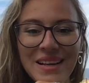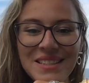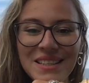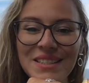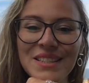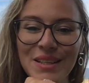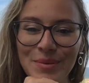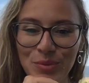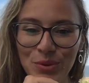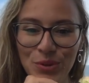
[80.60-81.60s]
This is
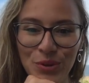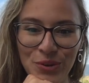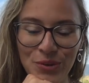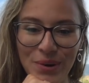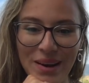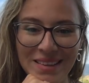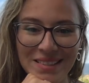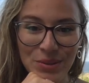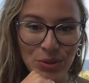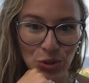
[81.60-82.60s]
Sun, Moon or
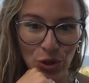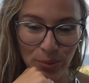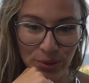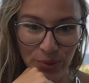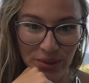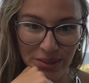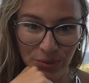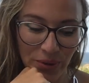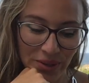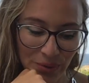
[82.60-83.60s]
Rising October
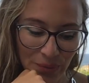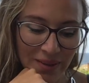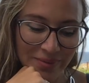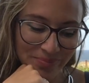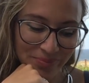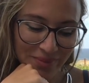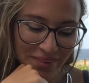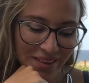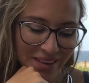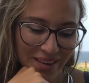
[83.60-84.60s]
2021.
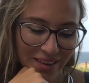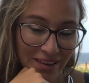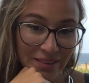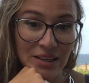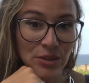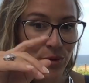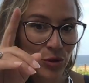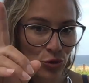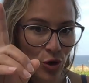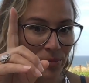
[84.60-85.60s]
And that's with
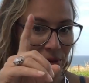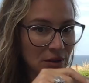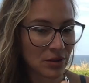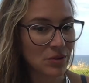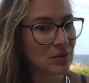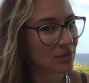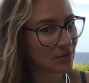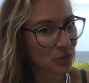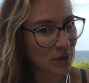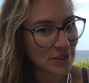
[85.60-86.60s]
tropical
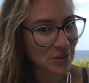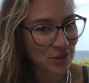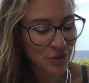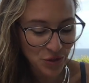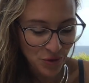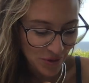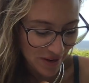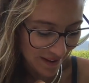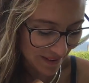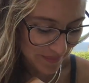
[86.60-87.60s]
Western
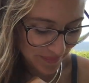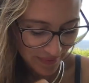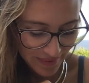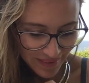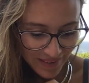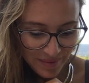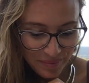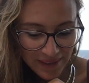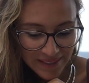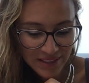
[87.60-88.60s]
Zodiac.
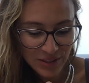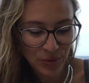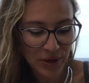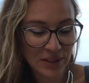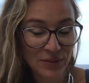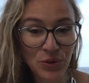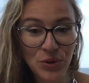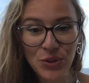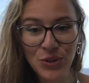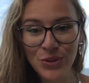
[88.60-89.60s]
Pisces, quite a few
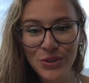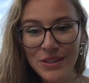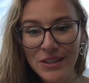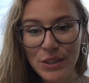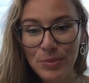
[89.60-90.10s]
good news.